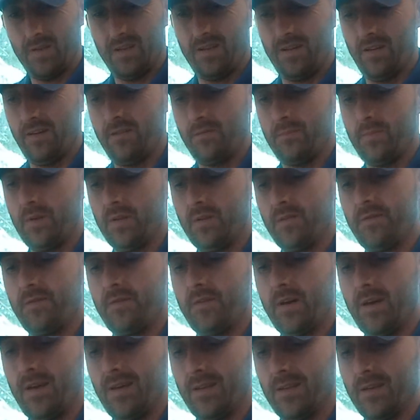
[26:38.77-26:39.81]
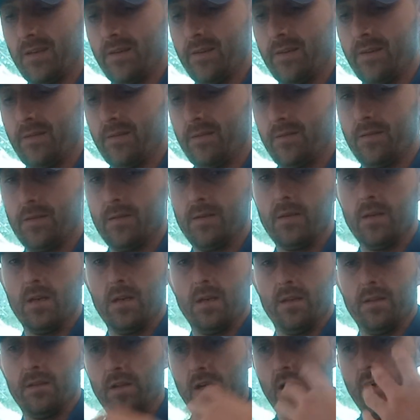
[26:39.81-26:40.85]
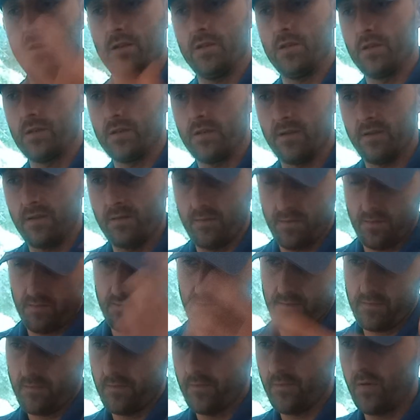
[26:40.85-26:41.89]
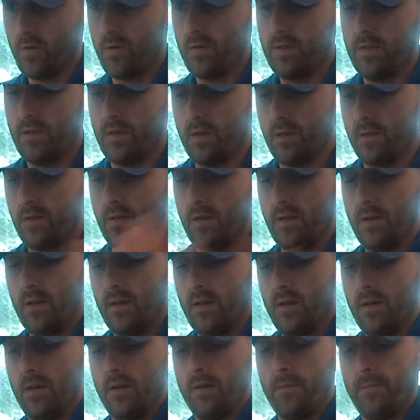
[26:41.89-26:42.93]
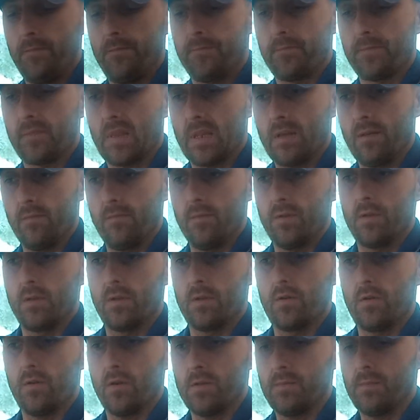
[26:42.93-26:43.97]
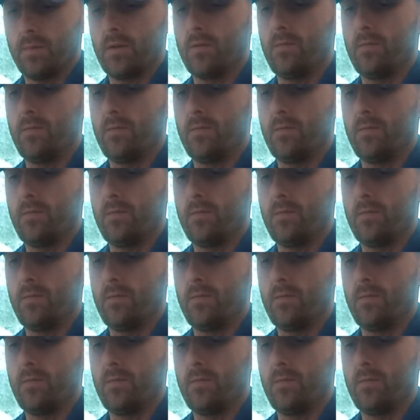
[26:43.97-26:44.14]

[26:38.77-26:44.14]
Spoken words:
Have been fed and nourished and watered with cosmic